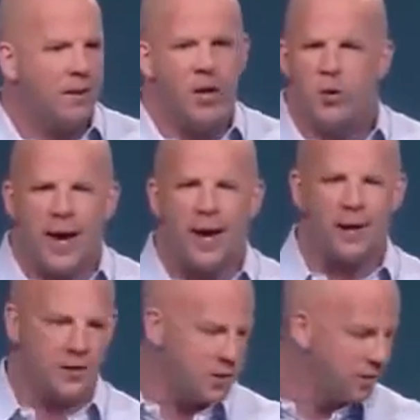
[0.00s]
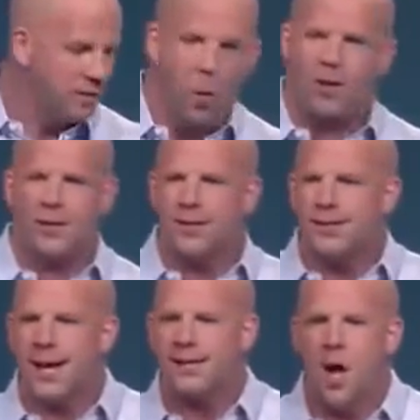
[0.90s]
Who cares? The worst they're going to
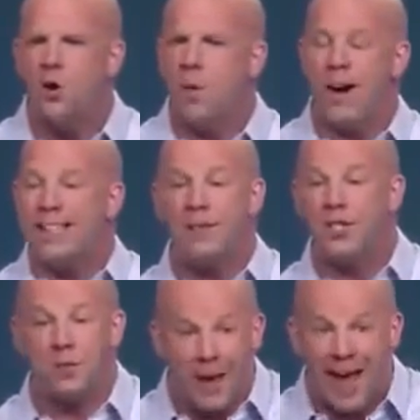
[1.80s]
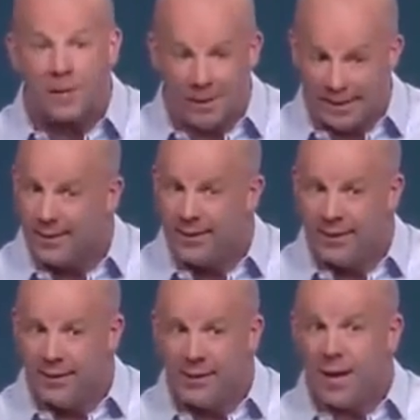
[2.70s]
say is no. Nobody's ever smacked me,
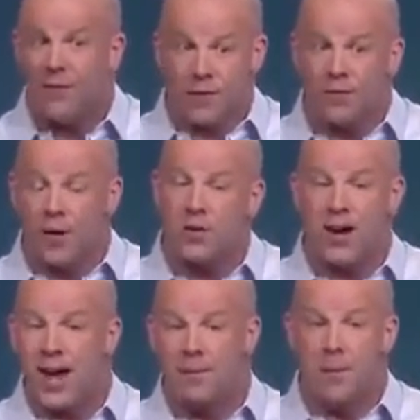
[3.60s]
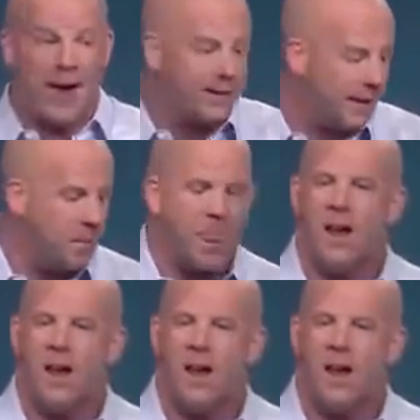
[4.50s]
okay, for trying to hand them a magazine.